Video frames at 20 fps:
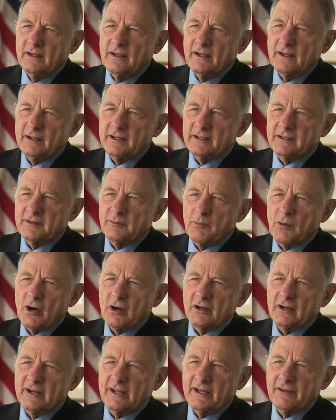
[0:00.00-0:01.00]
at
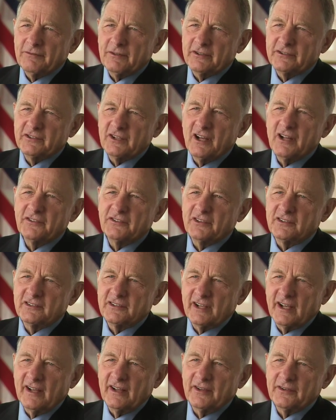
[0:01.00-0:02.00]
Margaret Atlas
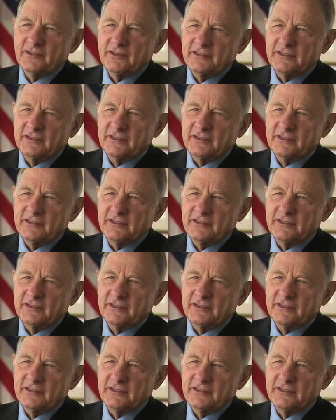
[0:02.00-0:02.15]
Johnson's house.